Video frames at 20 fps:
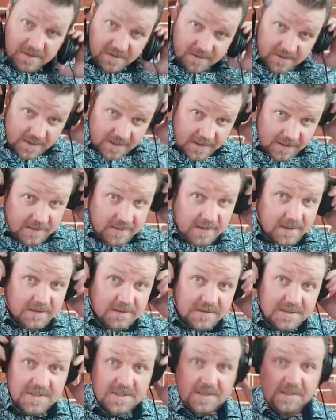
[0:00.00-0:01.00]
on and kick
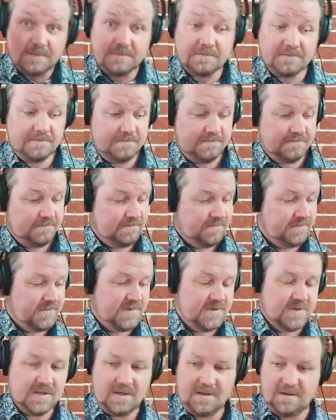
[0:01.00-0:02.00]
this in.
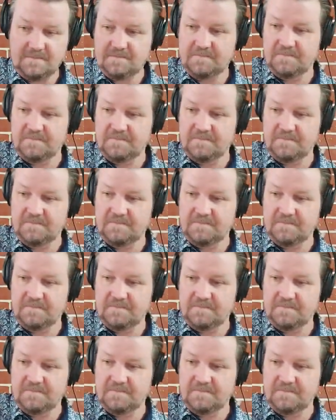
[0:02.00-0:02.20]
So,